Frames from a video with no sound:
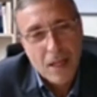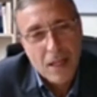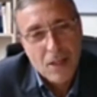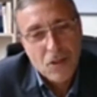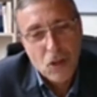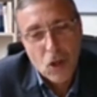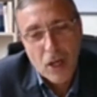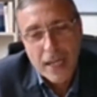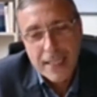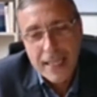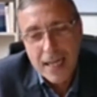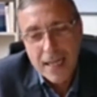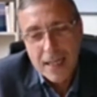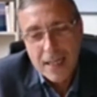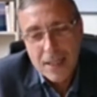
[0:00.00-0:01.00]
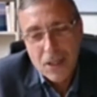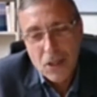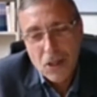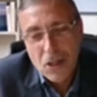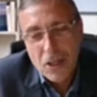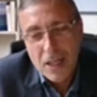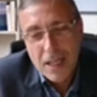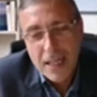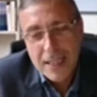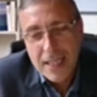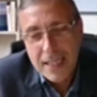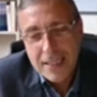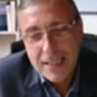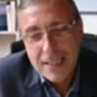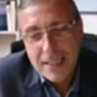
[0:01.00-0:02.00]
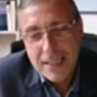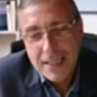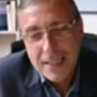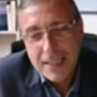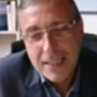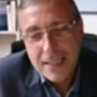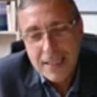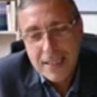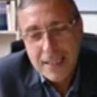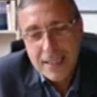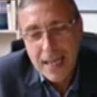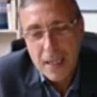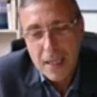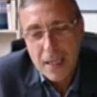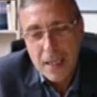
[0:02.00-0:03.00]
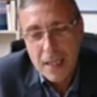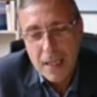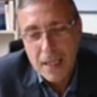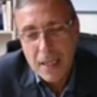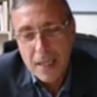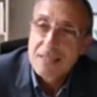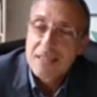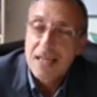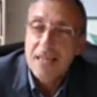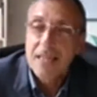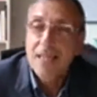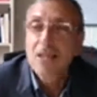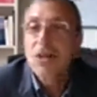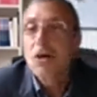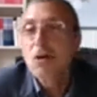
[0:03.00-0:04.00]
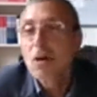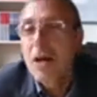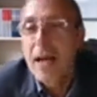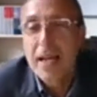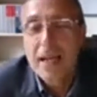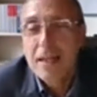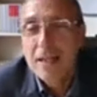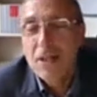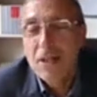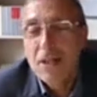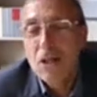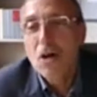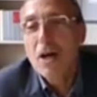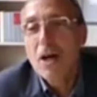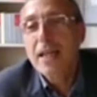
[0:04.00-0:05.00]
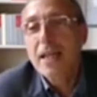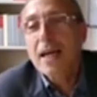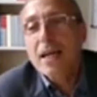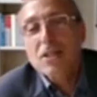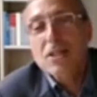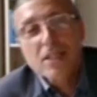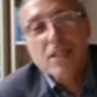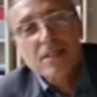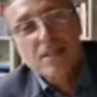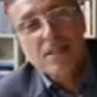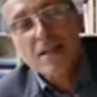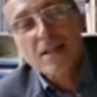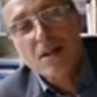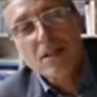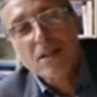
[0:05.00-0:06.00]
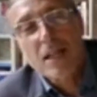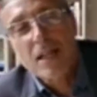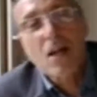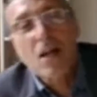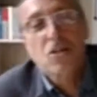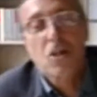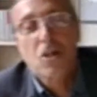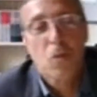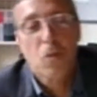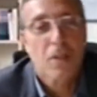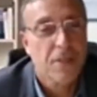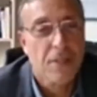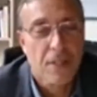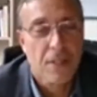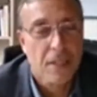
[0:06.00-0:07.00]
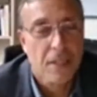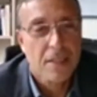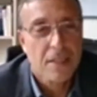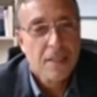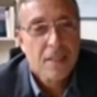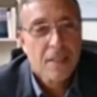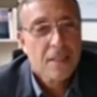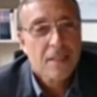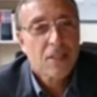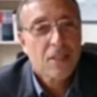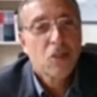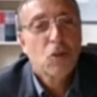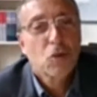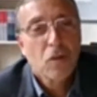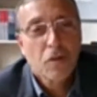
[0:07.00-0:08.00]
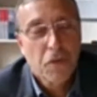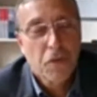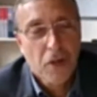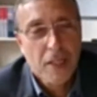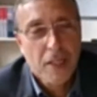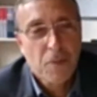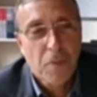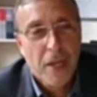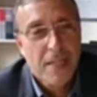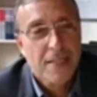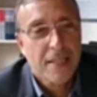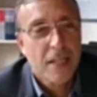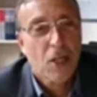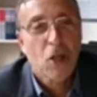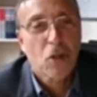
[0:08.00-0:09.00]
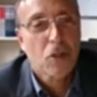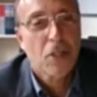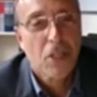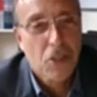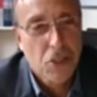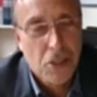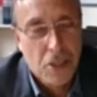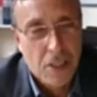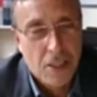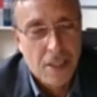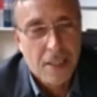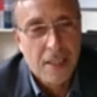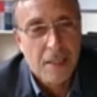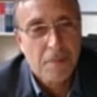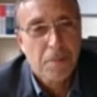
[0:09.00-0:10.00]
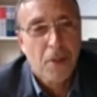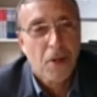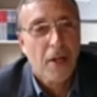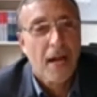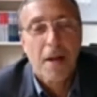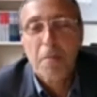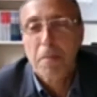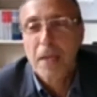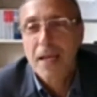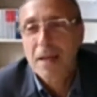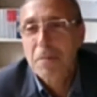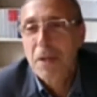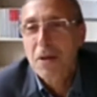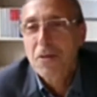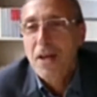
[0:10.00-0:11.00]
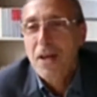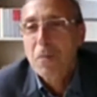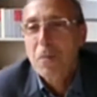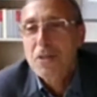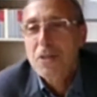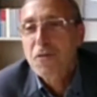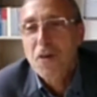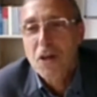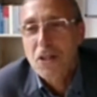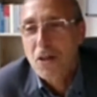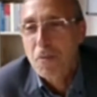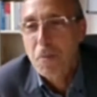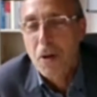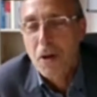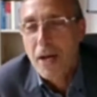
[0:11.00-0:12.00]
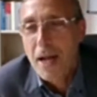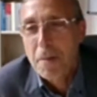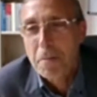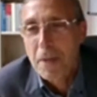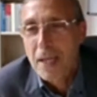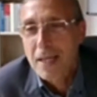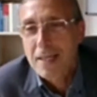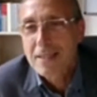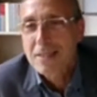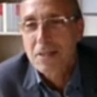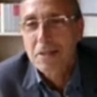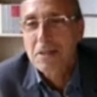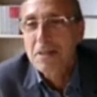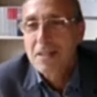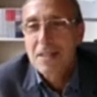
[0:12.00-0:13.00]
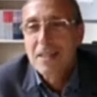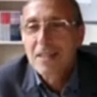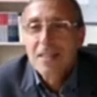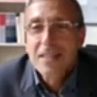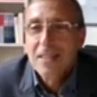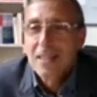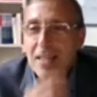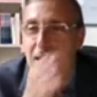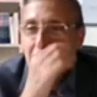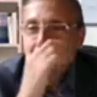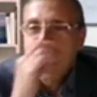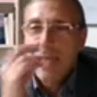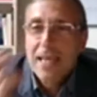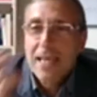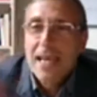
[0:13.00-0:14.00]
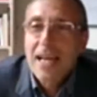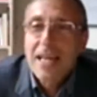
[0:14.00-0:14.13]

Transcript: So at that time, I didn't know logic. I didn't know, I just thought the logic was the tool for expressing condition in programming, because I was fond of programming. So I